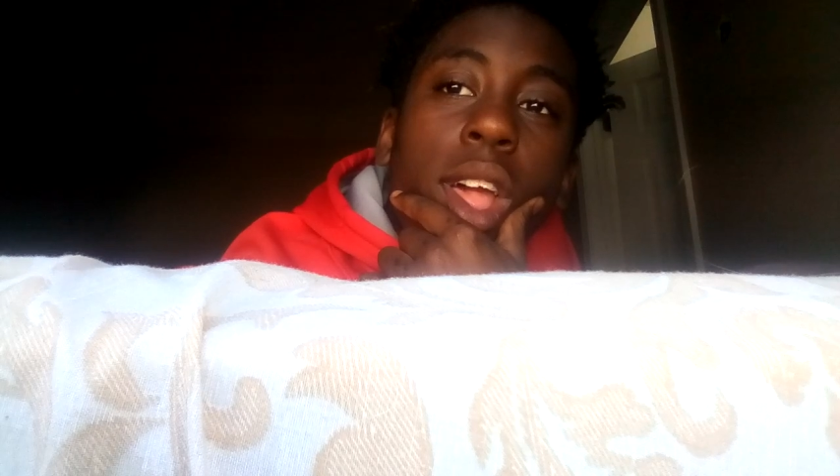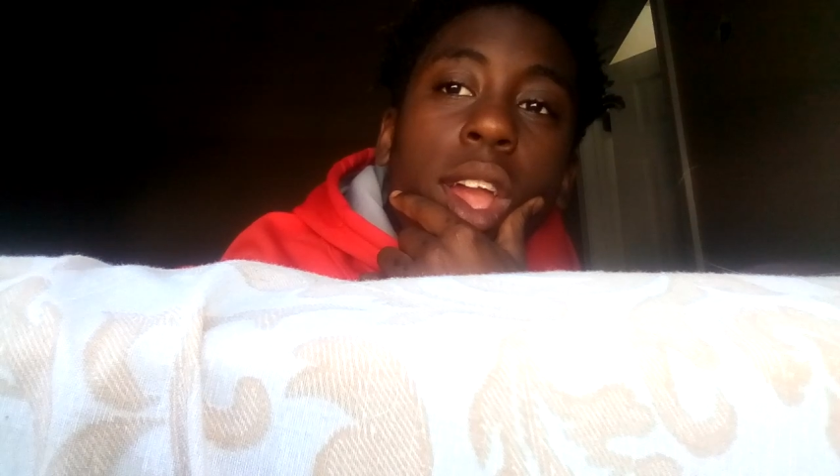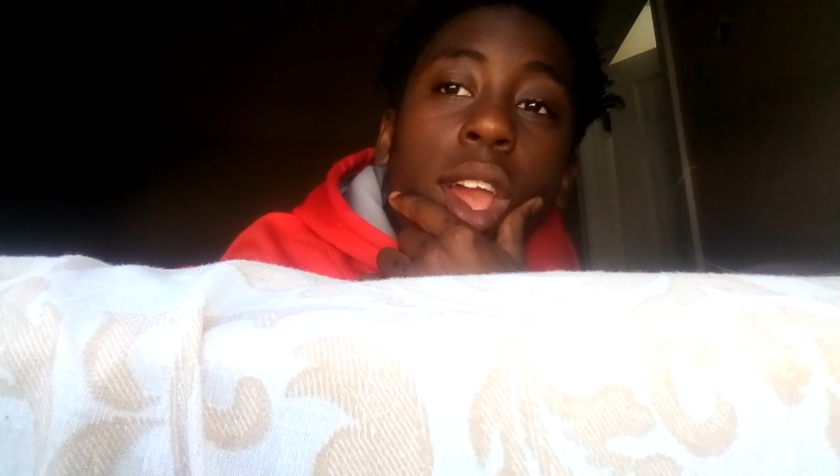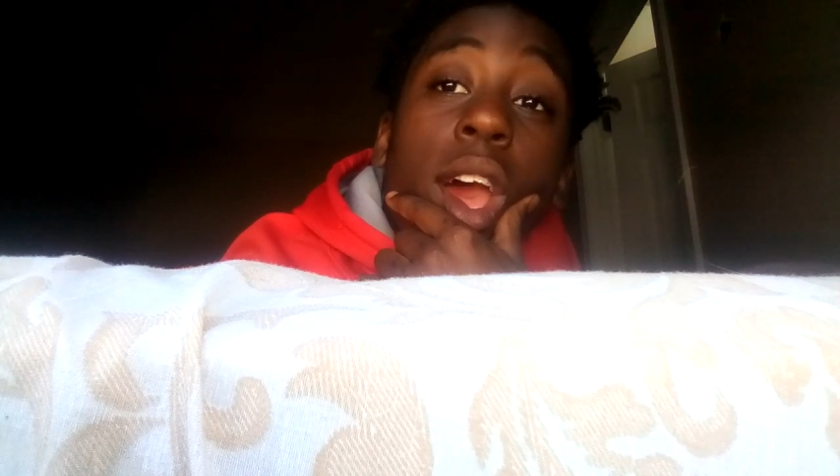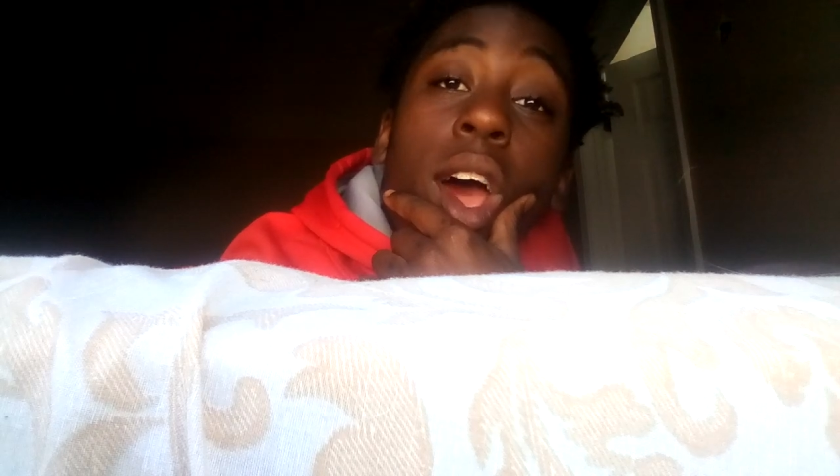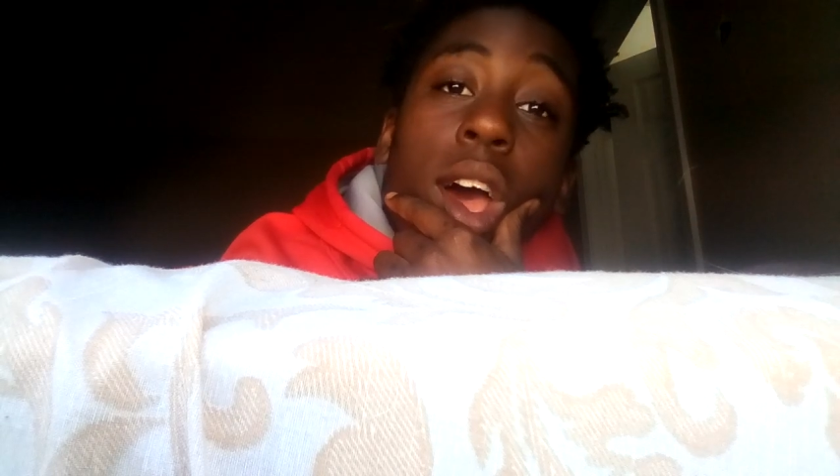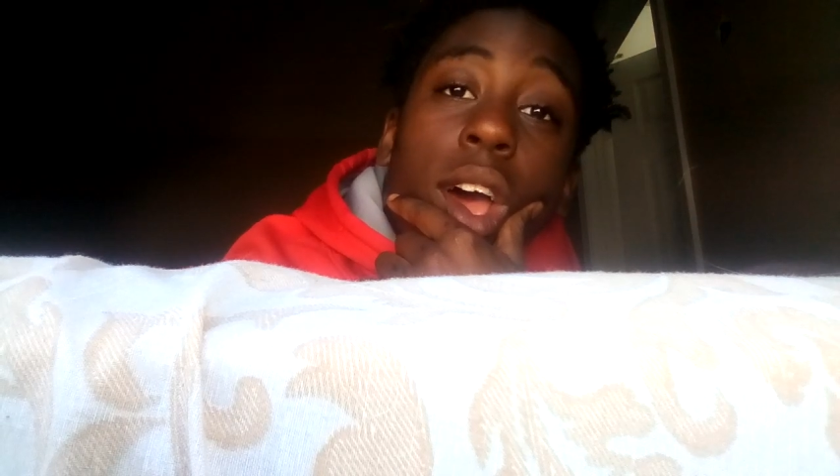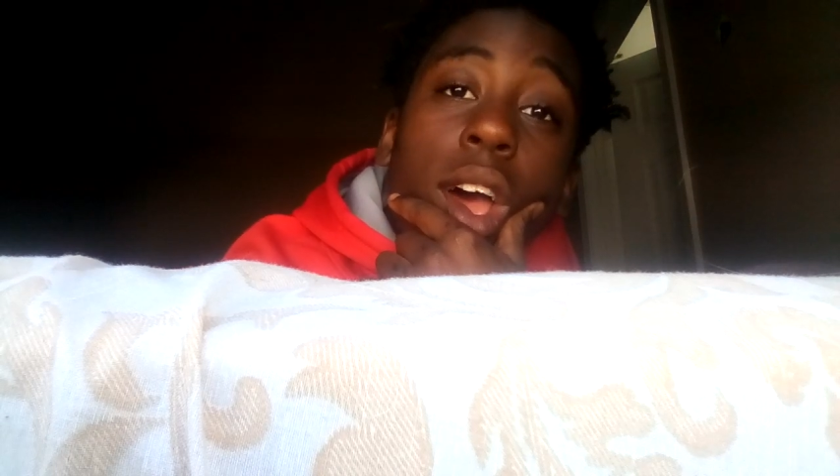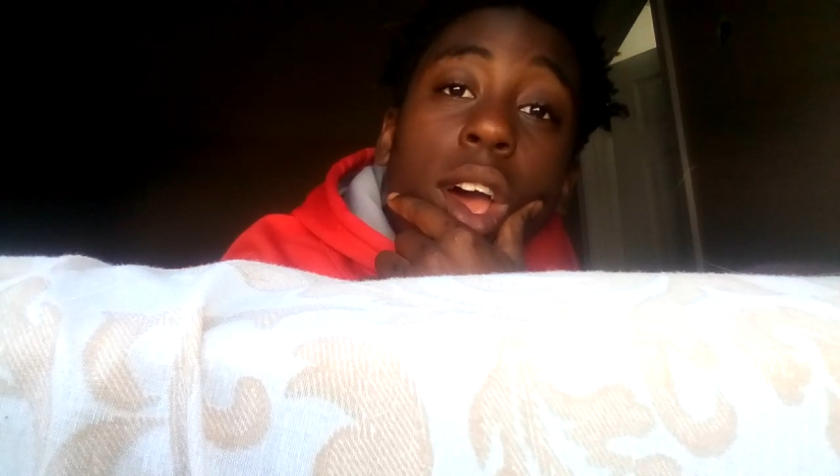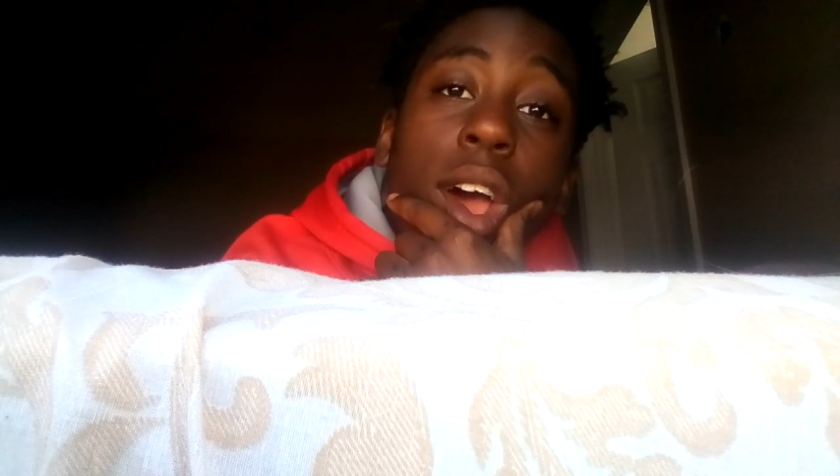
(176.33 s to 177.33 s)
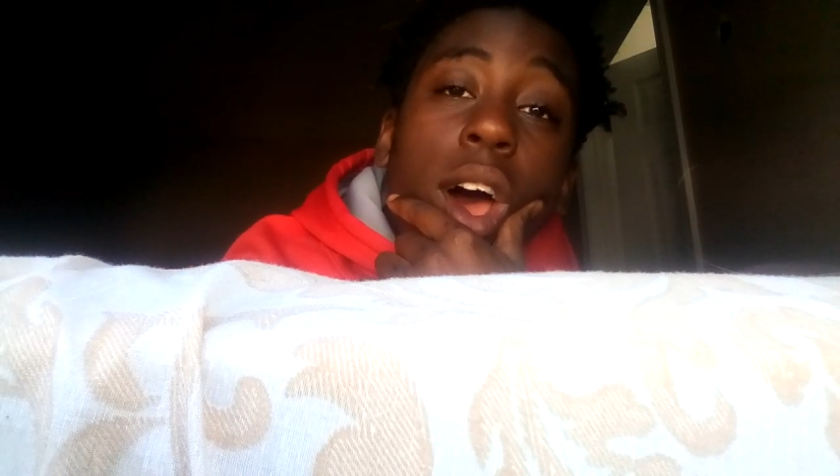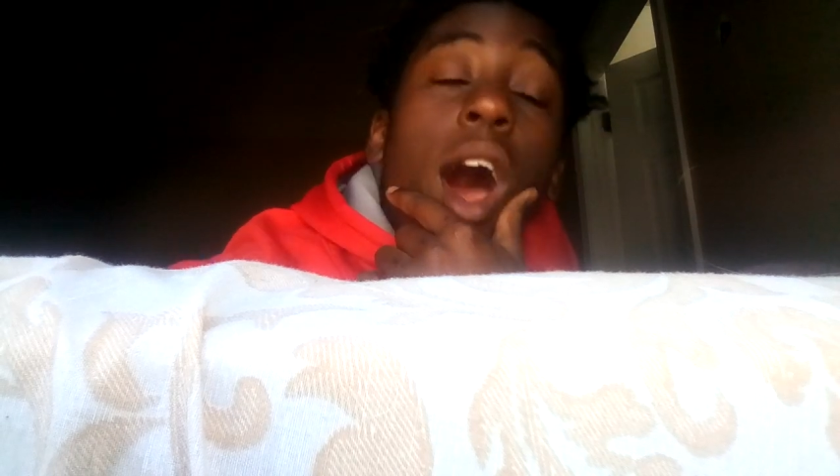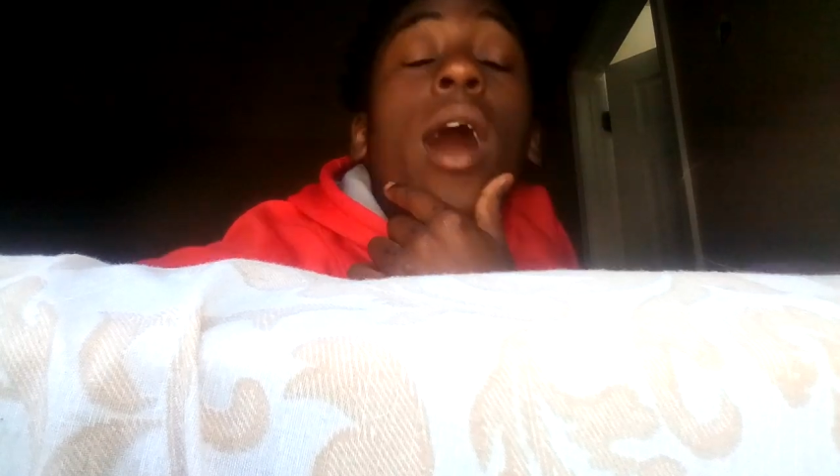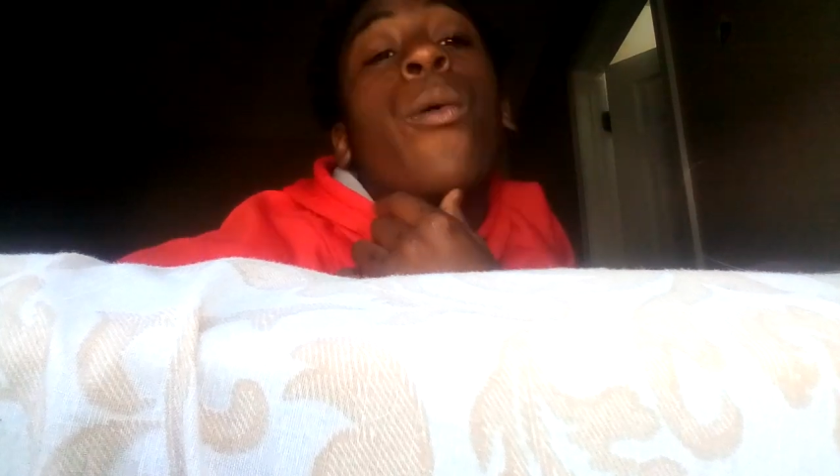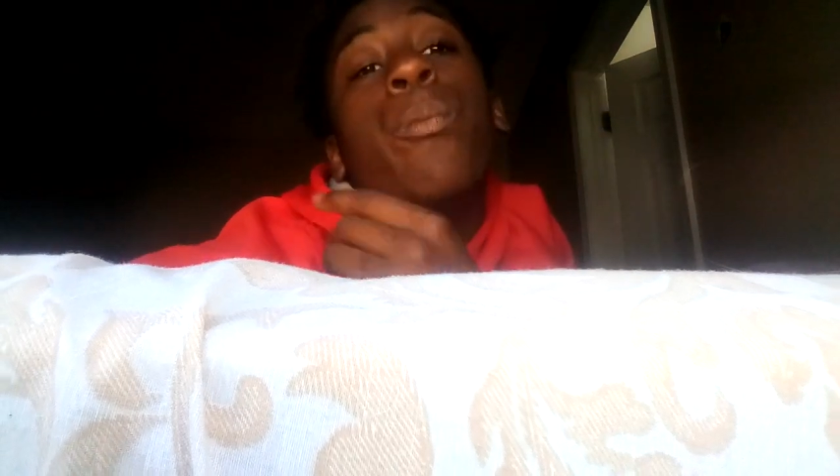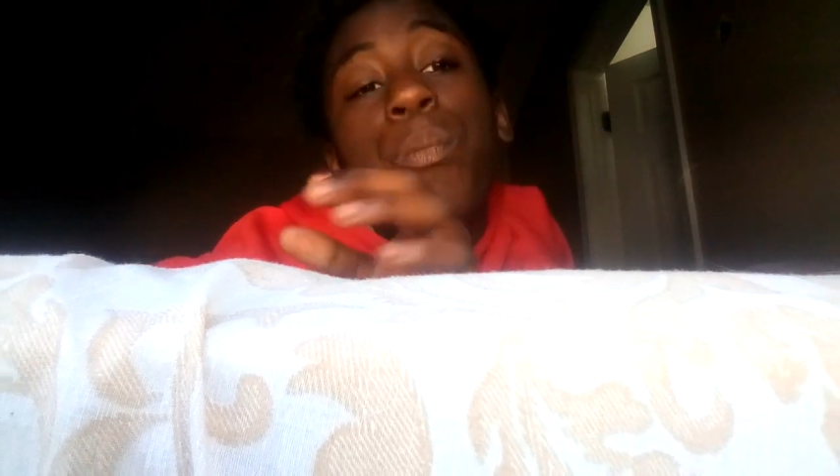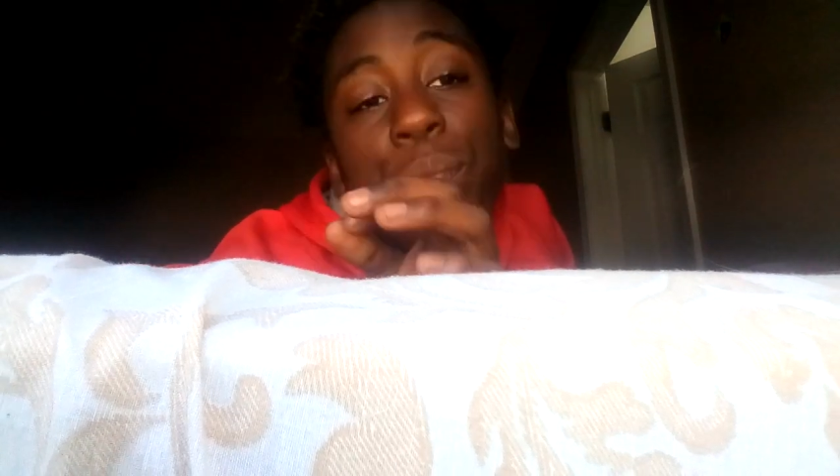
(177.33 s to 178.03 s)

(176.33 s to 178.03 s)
Yeah. Oh,